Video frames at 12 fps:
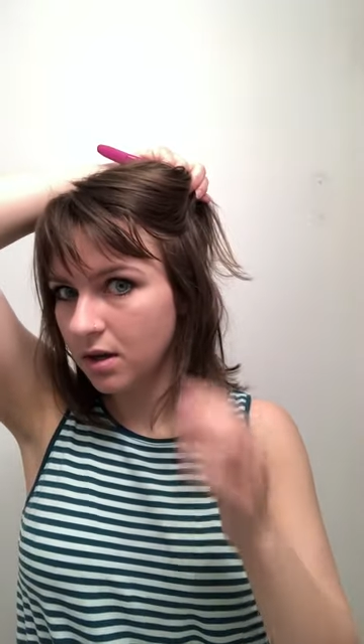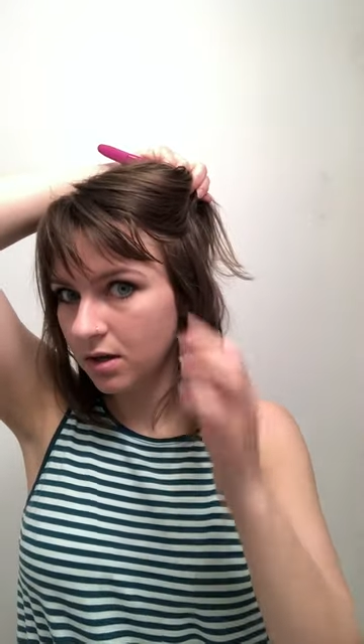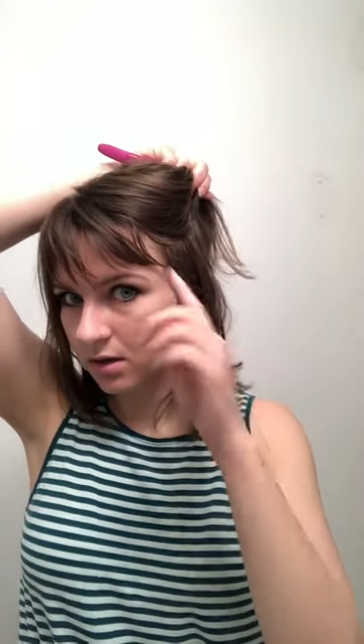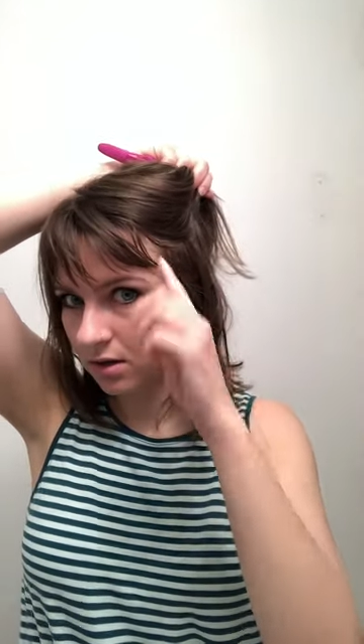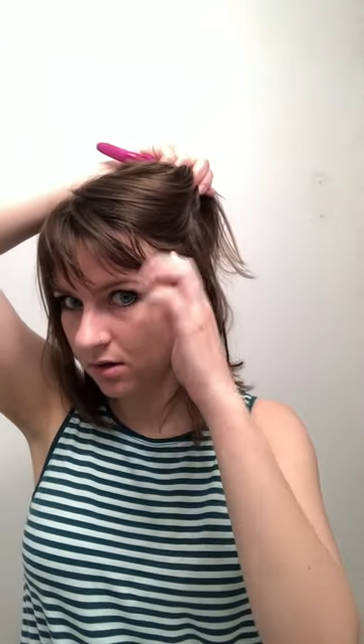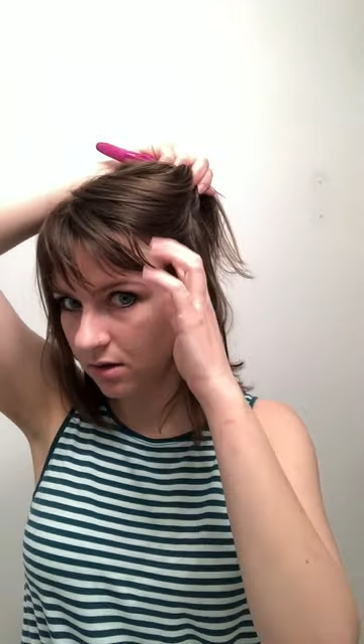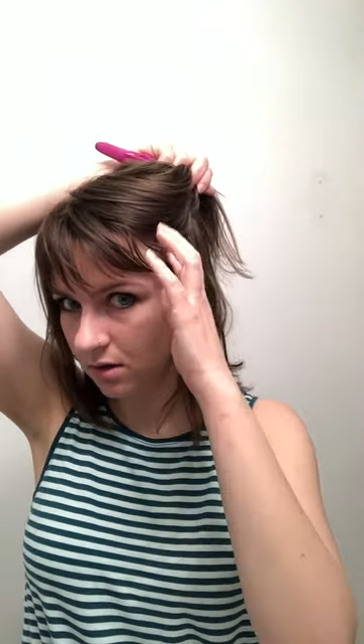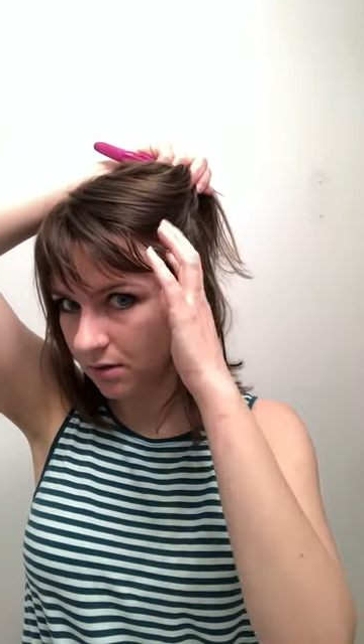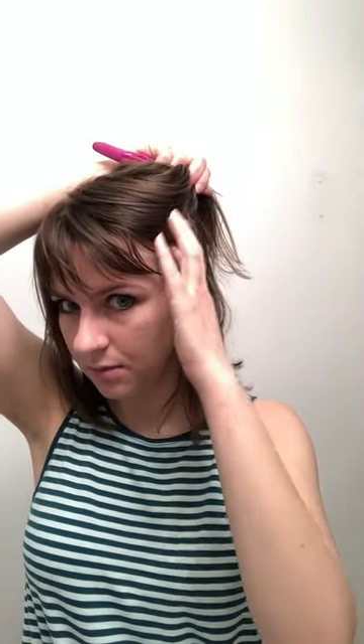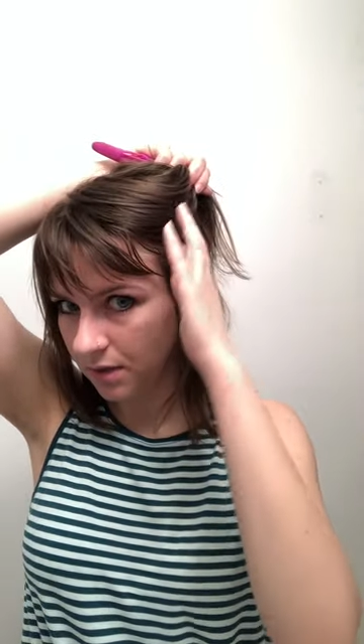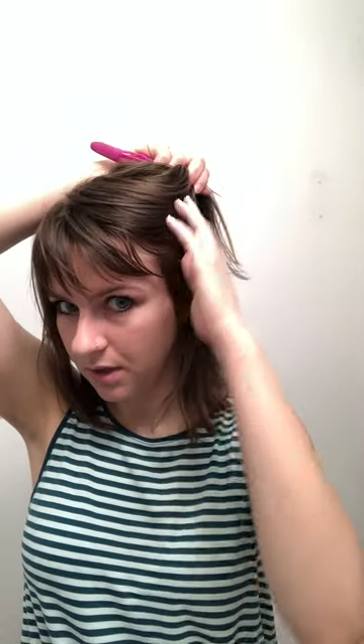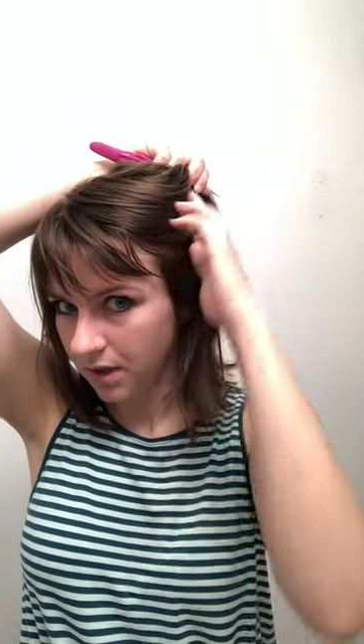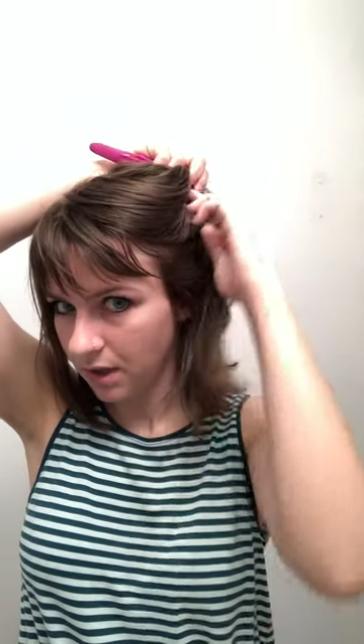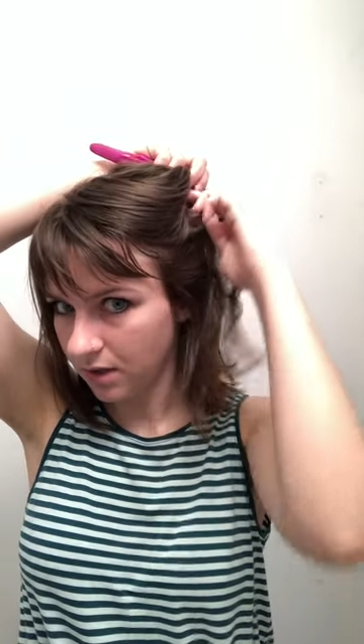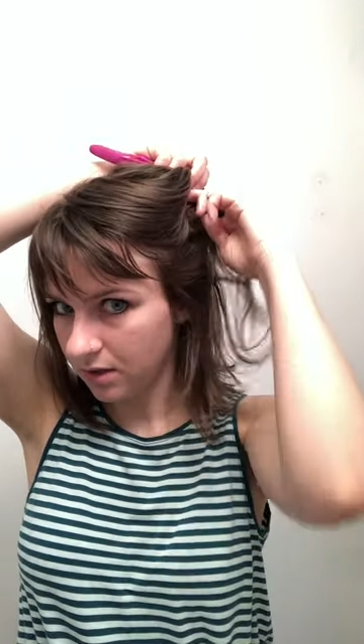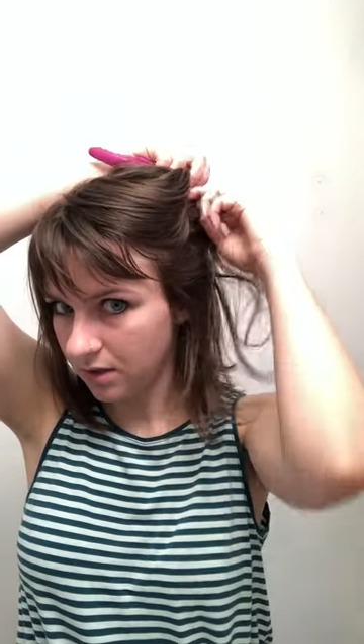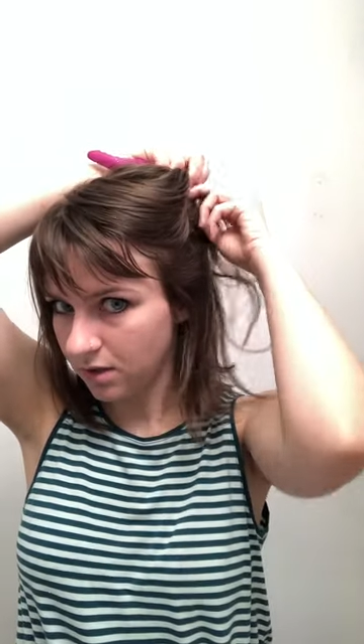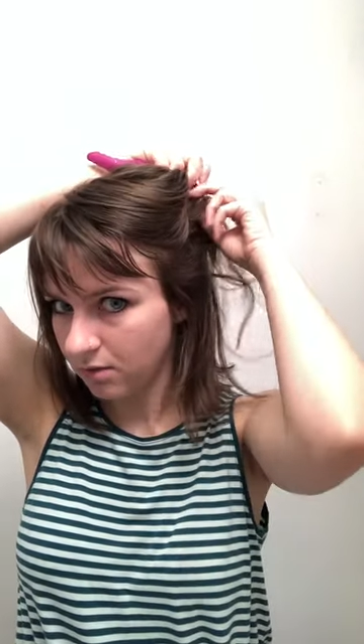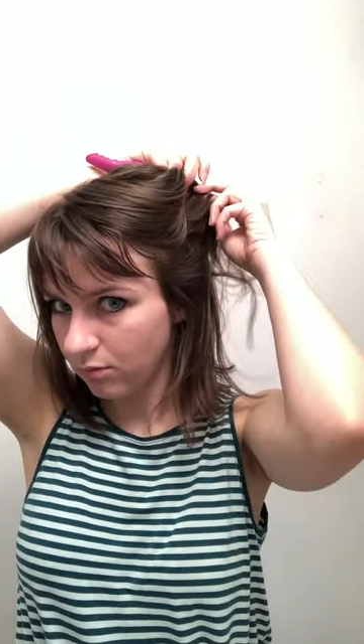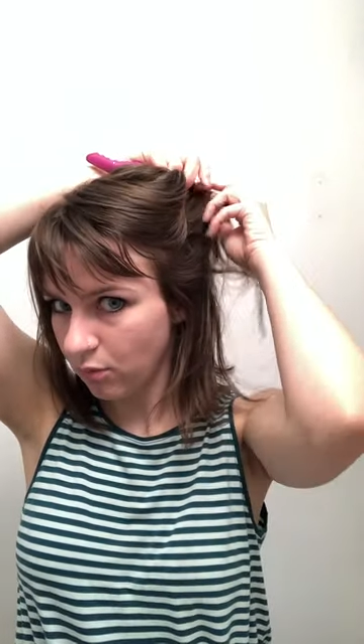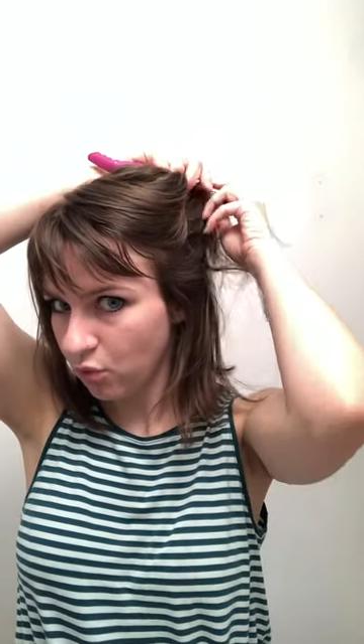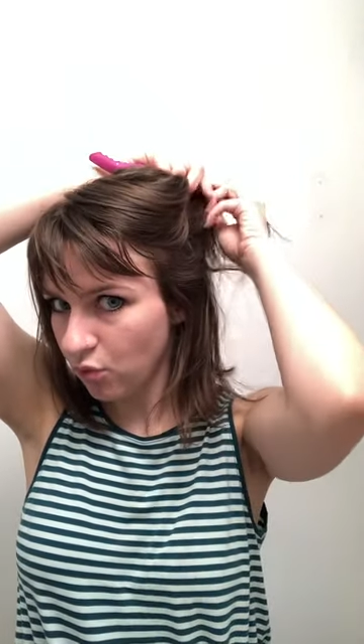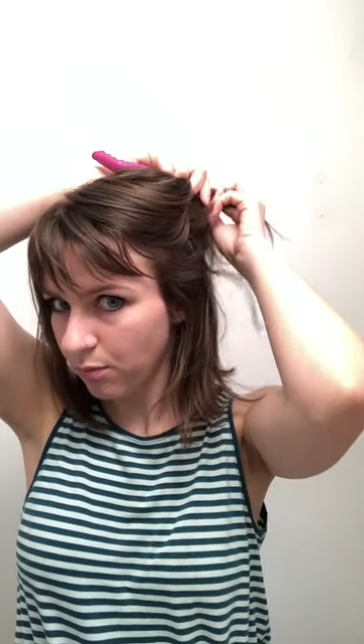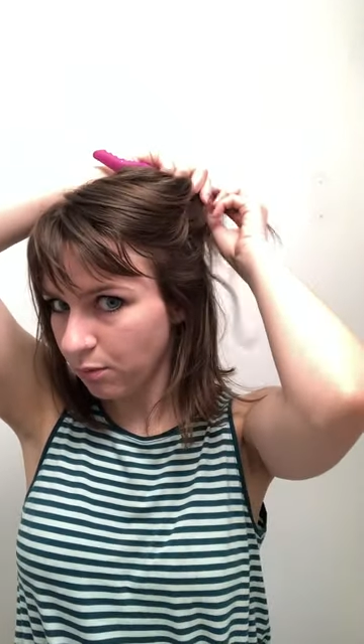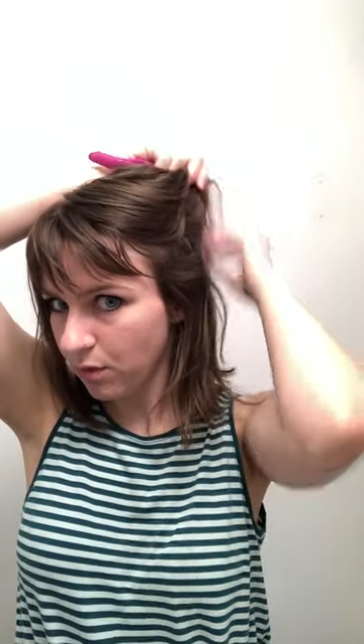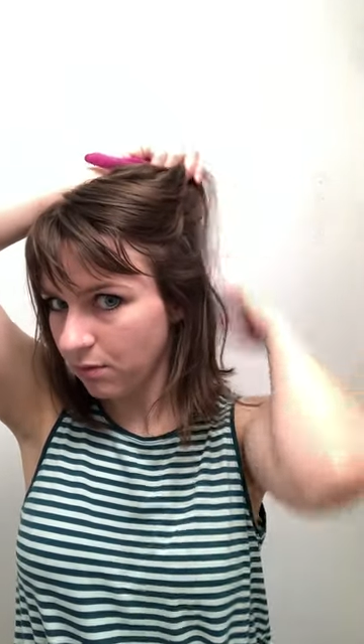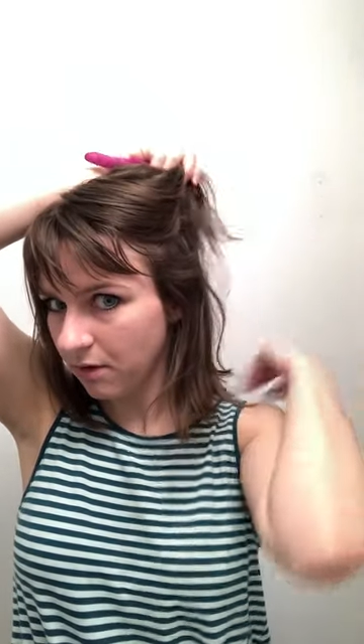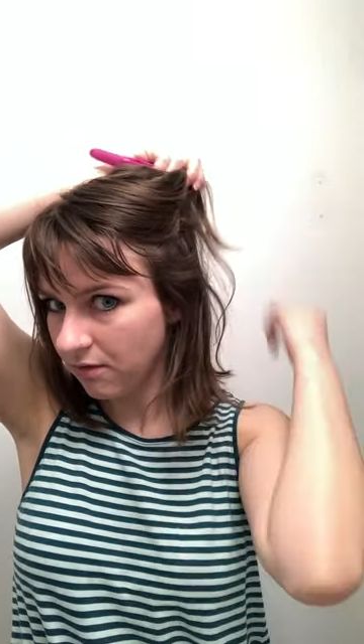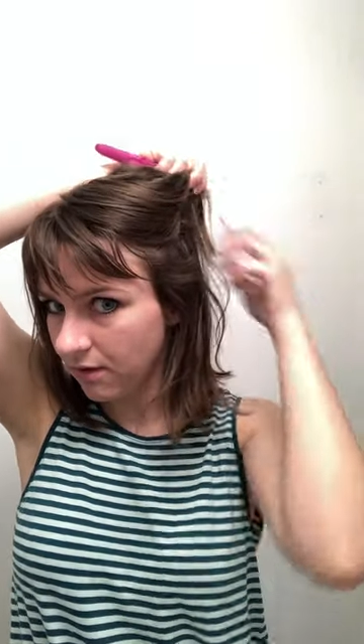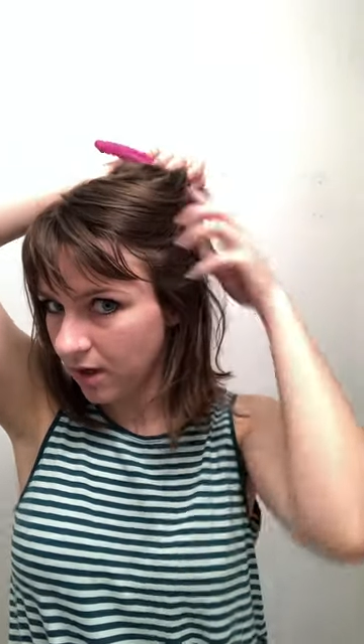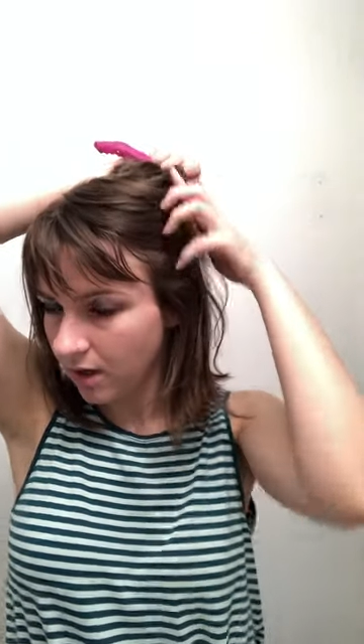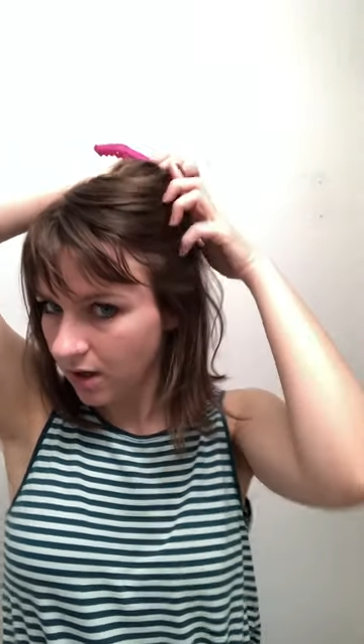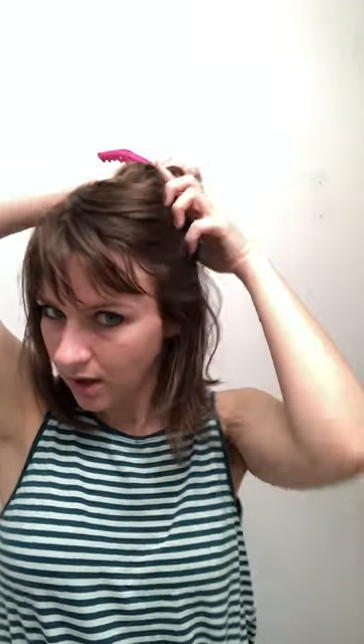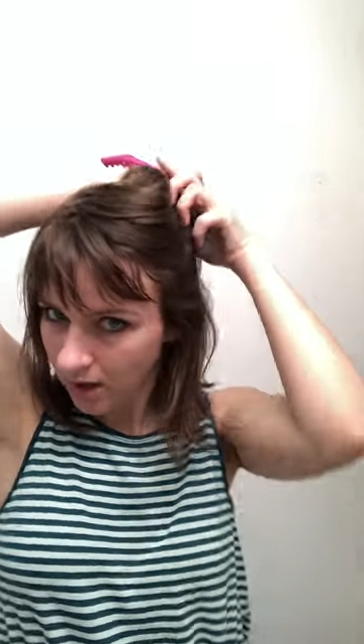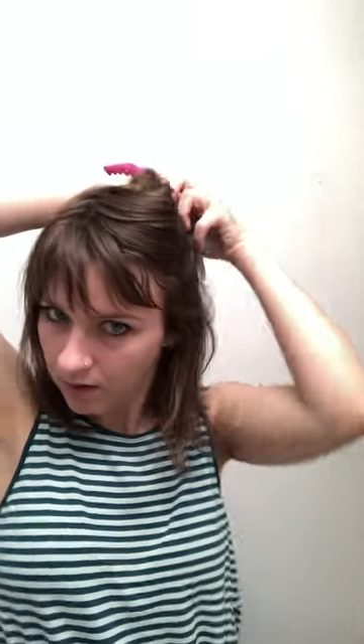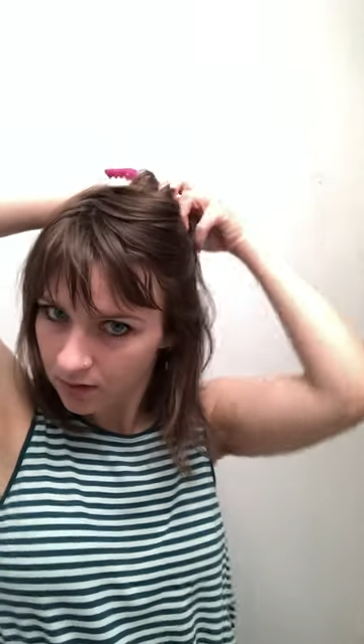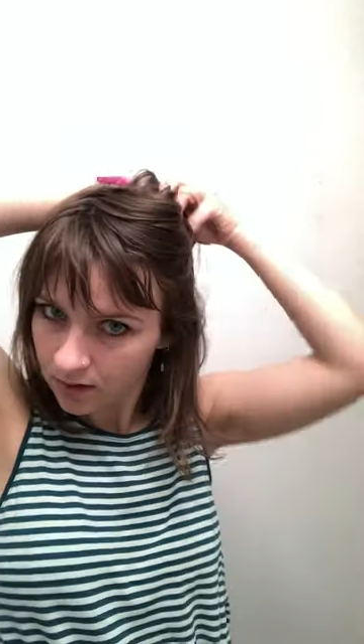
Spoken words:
So I'm gonna kind of just with my finger.